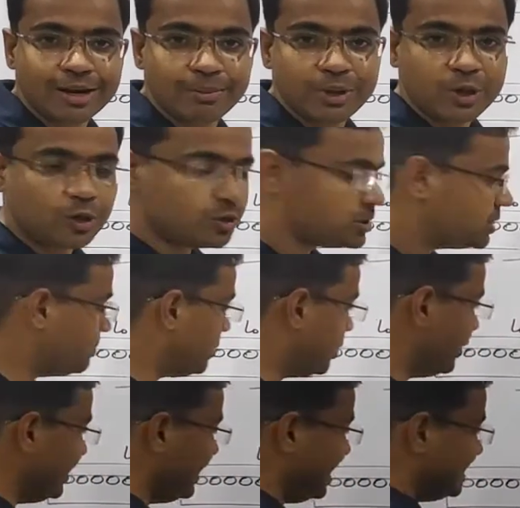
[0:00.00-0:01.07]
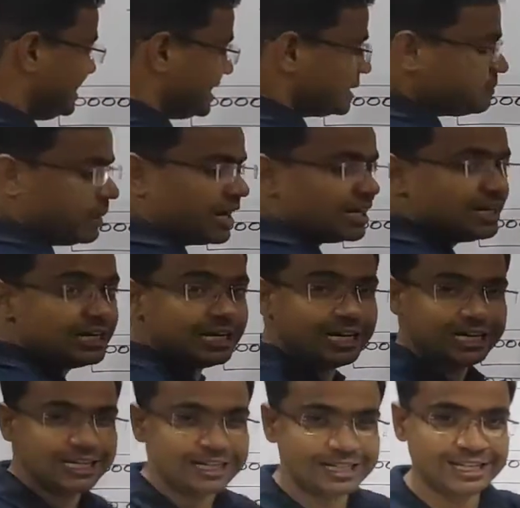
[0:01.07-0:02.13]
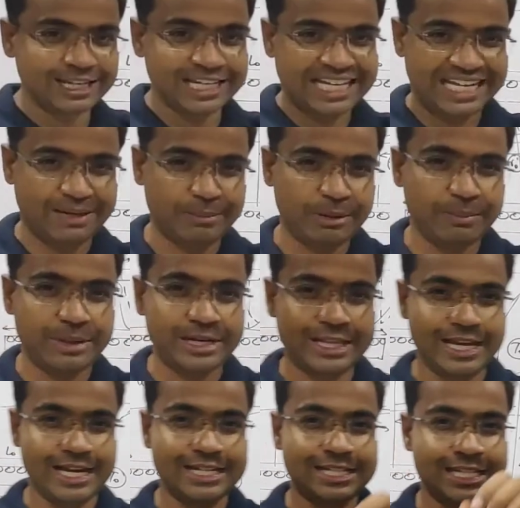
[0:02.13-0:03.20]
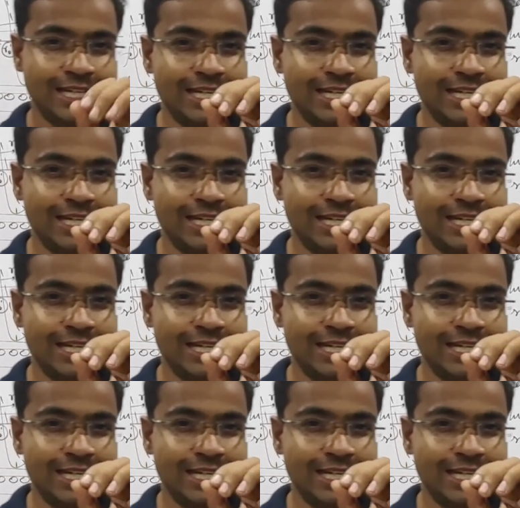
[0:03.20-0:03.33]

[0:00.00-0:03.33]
because the body has expanded. Remember that.